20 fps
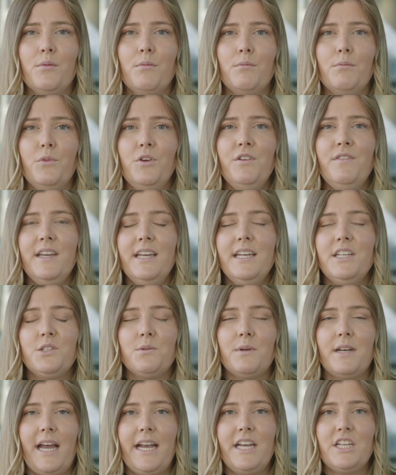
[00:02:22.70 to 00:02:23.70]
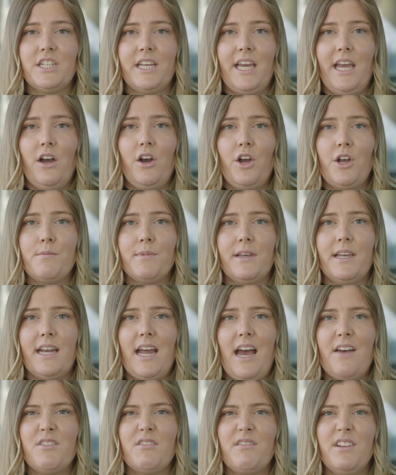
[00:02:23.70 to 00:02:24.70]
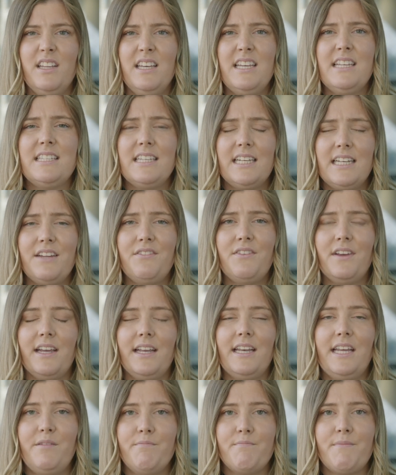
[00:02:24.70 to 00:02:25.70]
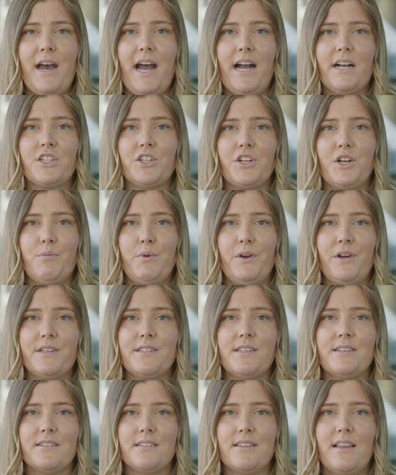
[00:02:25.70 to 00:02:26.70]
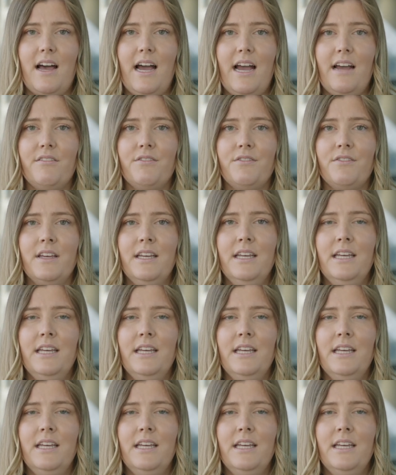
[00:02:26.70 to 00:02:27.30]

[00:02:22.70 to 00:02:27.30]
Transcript: Moving into an aged care home can have a really significant impact on a person's life.